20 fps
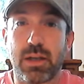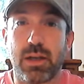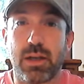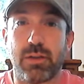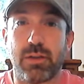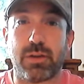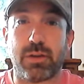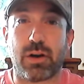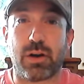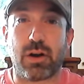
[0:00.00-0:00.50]

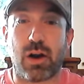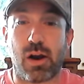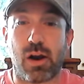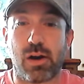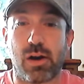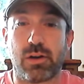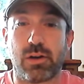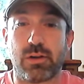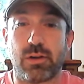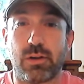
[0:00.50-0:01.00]
there
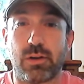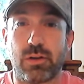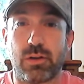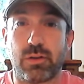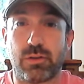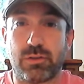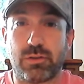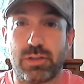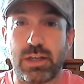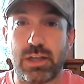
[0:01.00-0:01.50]
are
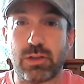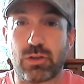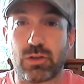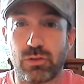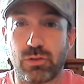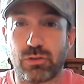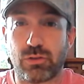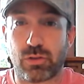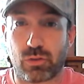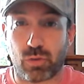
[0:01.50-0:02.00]

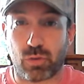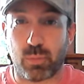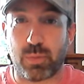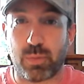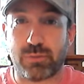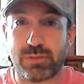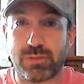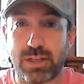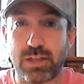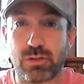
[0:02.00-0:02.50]
teachers, a group
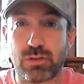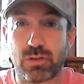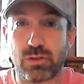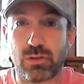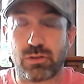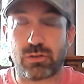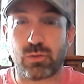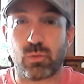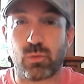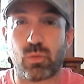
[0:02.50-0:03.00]
of
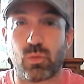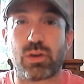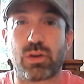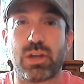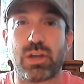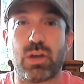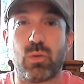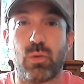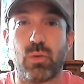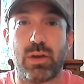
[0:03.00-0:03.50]
teachers
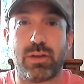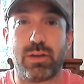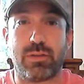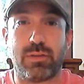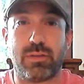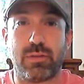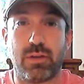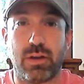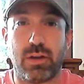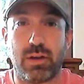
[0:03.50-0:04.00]
working with
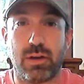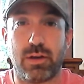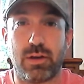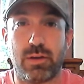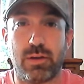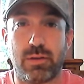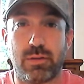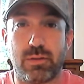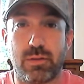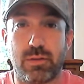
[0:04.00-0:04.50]

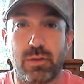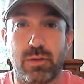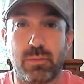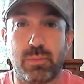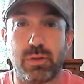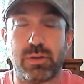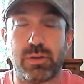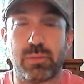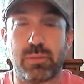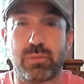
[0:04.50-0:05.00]
uh, the
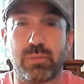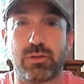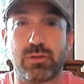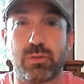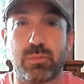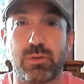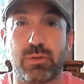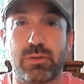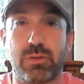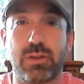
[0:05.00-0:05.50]
building
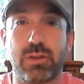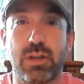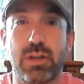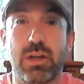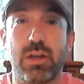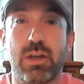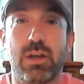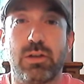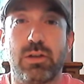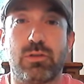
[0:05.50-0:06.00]
principals
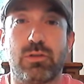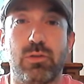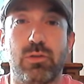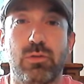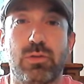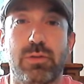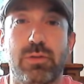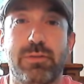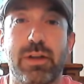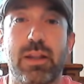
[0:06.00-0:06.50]
to
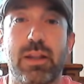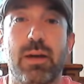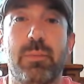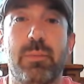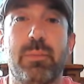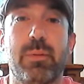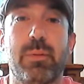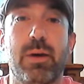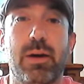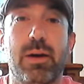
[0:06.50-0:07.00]

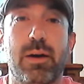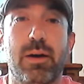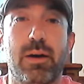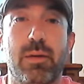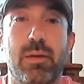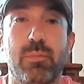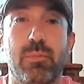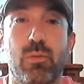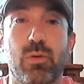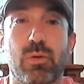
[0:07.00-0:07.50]
develop uh,
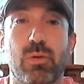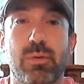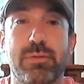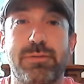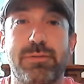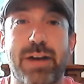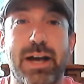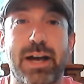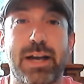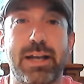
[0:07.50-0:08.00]
a more
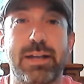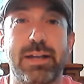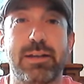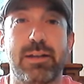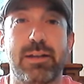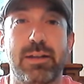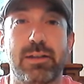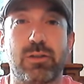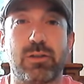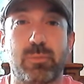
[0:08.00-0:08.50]
refined
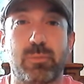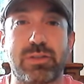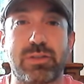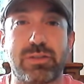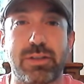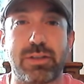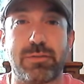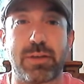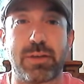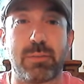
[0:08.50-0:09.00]
and
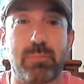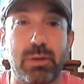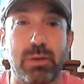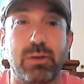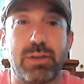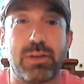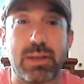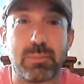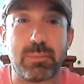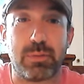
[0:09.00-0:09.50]
specific
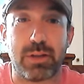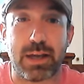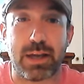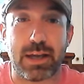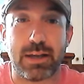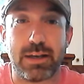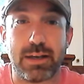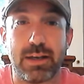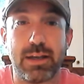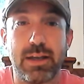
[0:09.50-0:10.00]
building
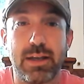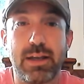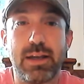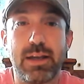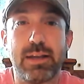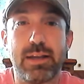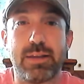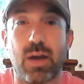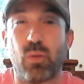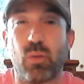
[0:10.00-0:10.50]
plan
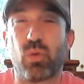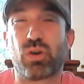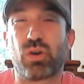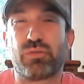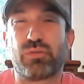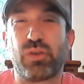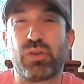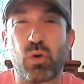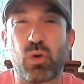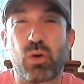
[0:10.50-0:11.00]
that works
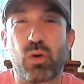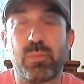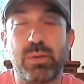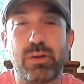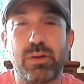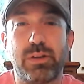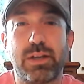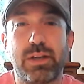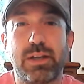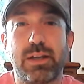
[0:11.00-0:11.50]
for your
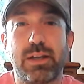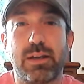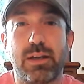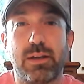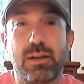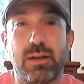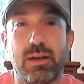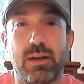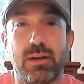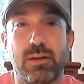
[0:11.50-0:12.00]
building
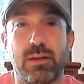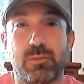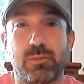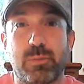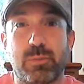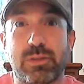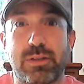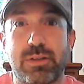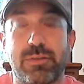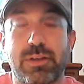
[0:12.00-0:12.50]
uh,
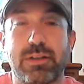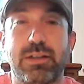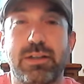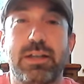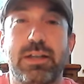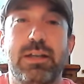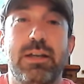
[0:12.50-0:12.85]
specifically.